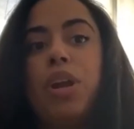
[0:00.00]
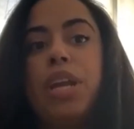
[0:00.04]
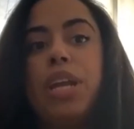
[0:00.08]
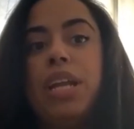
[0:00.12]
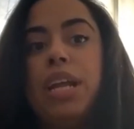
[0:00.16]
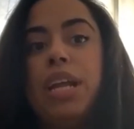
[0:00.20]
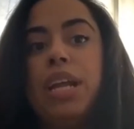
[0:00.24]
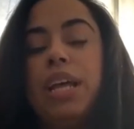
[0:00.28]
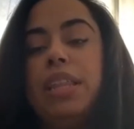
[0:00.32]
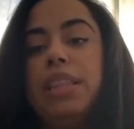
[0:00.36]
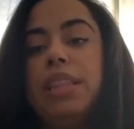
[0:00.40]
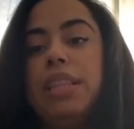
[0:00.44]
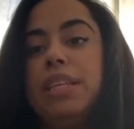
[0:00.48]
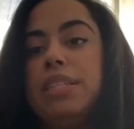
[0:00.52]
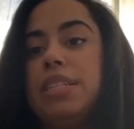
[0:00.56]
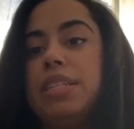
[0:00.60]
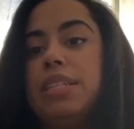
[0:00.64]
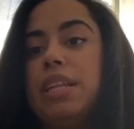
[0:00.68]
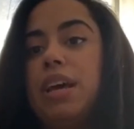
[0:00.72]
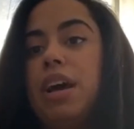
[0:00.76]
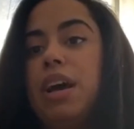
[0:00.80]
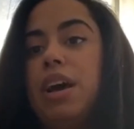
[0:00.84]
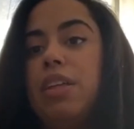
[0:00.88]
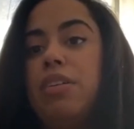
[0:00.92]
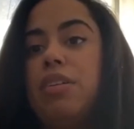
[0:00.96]
working on this
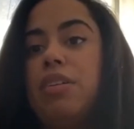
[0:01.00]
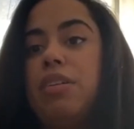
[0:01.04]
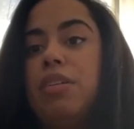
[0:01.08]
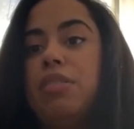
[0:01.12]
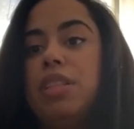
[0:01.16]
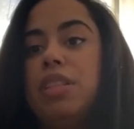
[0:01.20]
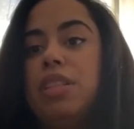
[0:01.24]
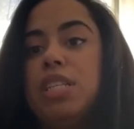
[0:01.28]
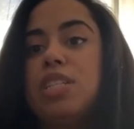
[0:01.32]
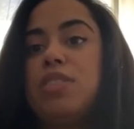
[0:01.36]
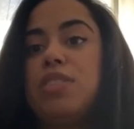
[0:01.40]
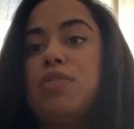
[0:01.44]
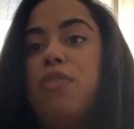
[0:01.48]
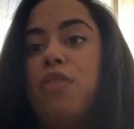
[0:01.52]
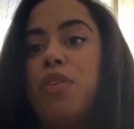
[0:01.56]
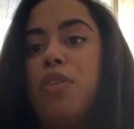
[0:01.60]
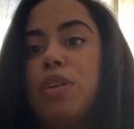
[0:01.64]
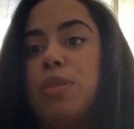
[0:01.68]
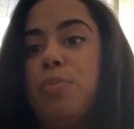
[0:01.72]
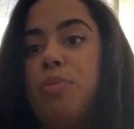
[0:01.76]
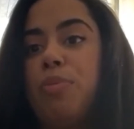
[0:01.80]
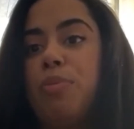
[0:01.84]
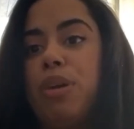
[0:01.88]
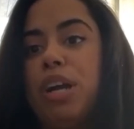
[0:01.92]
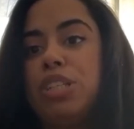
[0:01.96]
other this
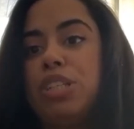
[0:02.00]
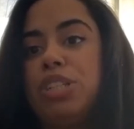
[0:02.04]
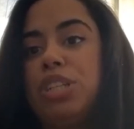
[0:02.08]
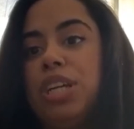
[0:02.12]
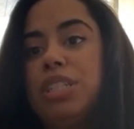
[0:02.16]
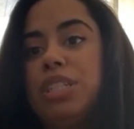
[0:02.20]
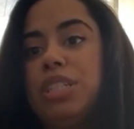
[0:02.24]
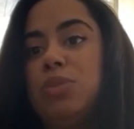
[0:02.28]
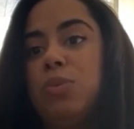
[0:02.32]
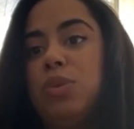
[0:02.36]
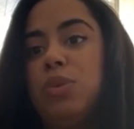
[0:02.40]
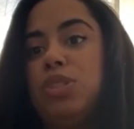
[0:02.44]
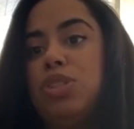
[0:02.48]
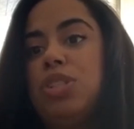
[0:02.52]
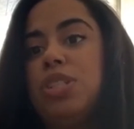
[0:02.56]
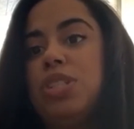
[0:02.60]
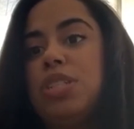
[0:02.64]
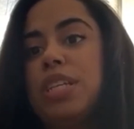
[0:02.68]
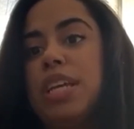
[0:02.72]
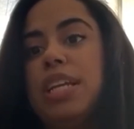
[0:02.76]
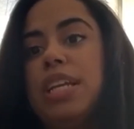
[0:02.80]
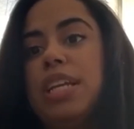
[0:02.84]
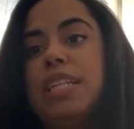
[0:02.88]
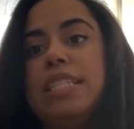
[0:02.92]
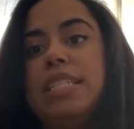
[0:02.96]
fourth project which
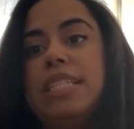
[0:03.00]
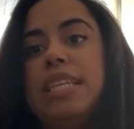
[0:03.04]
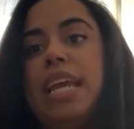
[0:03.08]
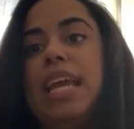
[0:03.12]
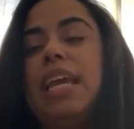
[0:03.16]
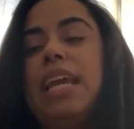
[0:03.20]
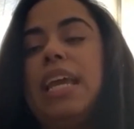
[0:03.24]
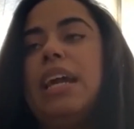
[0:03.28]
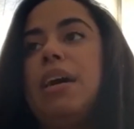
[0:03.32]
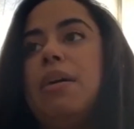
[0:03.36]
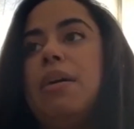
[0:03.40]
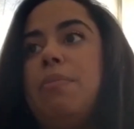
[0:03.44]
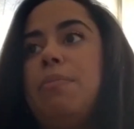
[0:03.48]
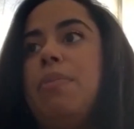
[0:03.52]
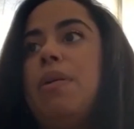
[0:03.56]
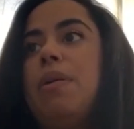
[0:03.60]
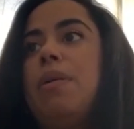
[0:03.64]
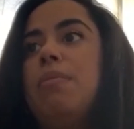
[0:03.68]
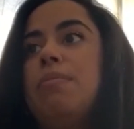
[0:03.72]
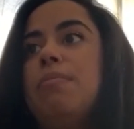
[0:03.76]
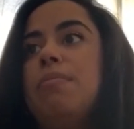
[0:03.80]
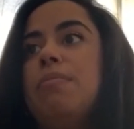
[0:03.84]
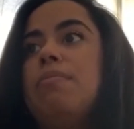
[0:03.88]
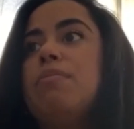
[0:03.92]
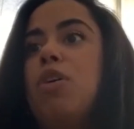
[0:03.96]
is going to take up
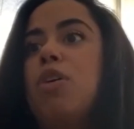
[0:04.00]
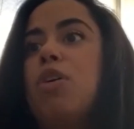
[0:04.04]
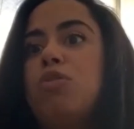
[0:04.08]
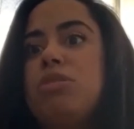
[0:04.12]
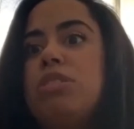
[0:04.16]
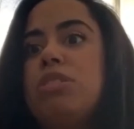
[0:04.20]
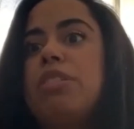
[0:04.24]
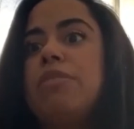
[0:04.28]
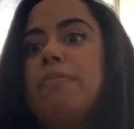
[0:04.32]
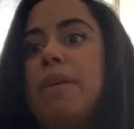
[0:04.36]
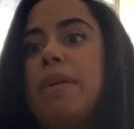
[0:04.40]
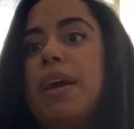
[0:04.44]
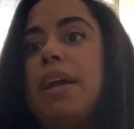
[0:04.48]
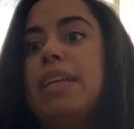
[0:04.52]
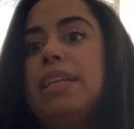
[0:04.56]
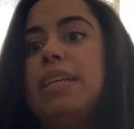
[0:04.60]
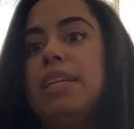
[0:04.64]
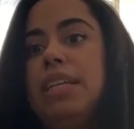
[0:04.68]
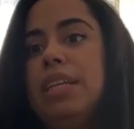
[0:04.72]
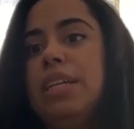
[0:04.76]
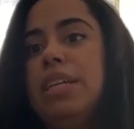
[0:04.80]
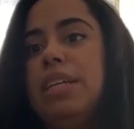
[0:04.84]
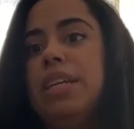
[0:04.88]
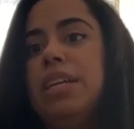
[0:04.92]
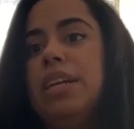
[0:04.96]
most of my
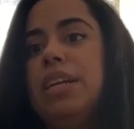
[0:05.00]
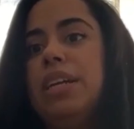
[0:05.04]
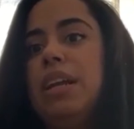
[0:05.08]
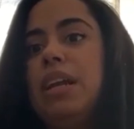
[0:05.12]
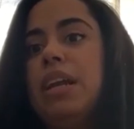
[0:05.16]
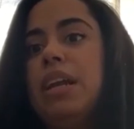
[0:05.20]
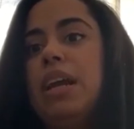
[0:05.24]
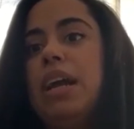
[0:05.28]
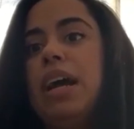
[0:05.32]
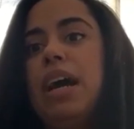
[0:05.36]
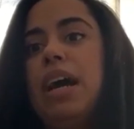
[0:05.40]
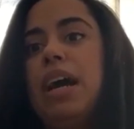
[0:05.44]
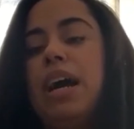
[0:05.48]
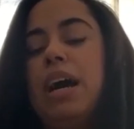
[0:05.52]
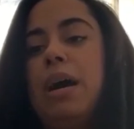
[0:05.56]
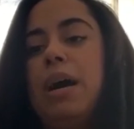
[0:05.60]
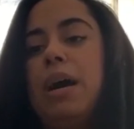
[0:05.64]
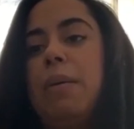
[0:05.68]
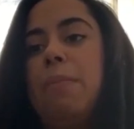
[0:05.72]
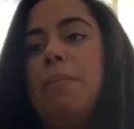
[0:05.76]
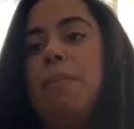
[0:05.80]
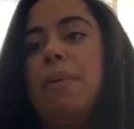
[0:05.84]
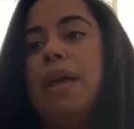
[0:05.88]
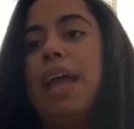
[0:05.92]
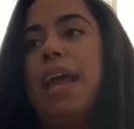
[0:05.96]
year
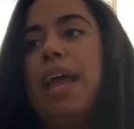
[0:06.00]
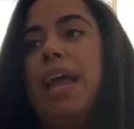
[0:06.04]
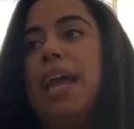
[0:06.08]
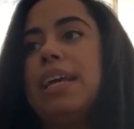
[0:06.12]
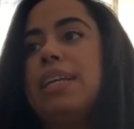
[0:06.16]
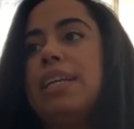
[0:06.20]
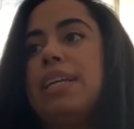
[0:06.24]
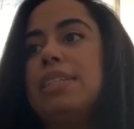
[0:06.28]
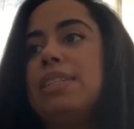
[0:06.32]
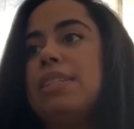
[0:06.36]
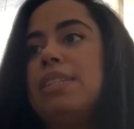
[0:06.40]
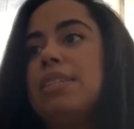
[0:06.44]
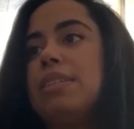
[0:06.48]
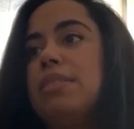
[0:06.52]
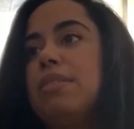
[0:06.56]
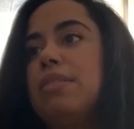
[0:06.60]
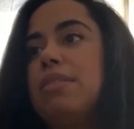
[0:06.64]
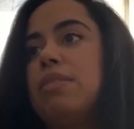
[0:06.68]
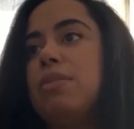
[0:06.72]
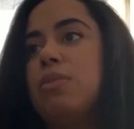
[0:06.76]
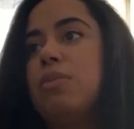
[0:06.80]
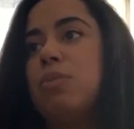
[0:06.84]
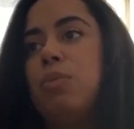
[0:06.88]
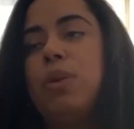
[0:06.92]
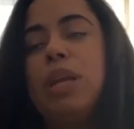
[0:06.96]
um, and
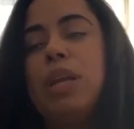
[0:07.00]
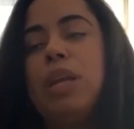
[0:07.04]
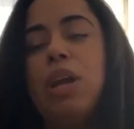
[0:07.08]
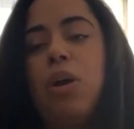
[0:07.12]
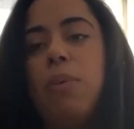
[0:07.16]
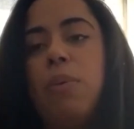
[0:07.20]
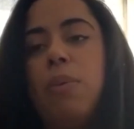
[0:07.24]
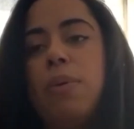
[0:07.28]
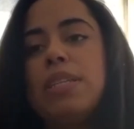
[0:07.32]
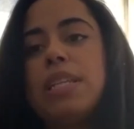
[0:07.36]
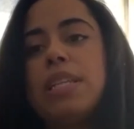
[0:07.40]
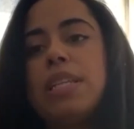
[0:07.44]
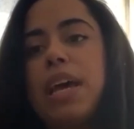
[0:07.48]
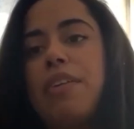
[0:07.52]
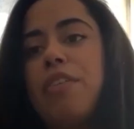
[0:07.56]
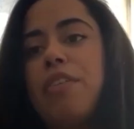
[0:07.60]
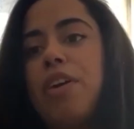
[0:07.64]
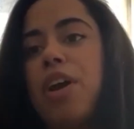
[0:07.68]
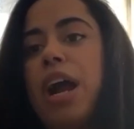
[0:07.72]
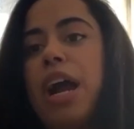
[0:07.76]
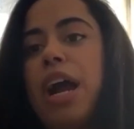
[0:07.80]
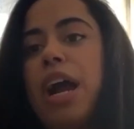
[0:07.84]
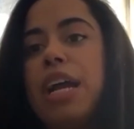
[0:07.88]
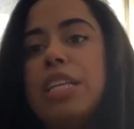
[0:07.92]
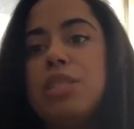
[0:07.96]
we always have our